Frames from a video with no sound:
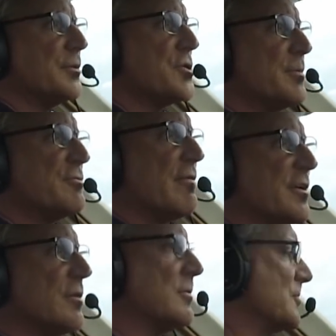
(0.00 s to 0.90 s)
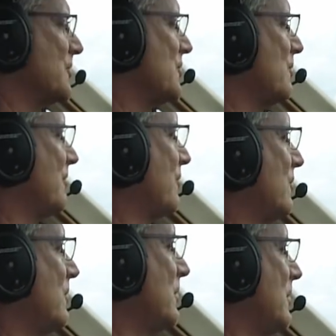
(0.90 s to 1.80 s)
Potomac traffic, Cardinal
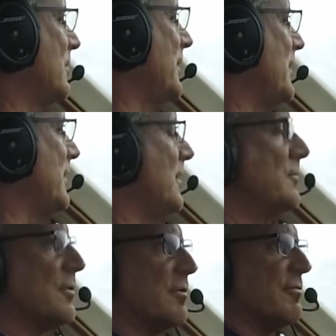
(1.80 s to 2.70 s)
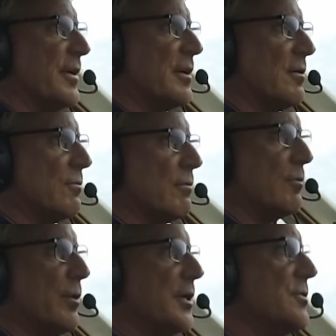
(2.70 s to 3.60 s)
2214 Yankee, turning final,
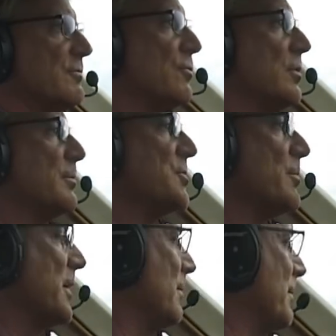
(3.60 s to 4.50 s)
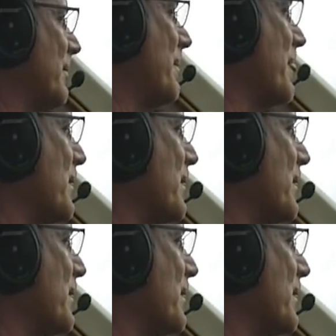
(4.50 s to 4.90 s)
runway 24, Potomac.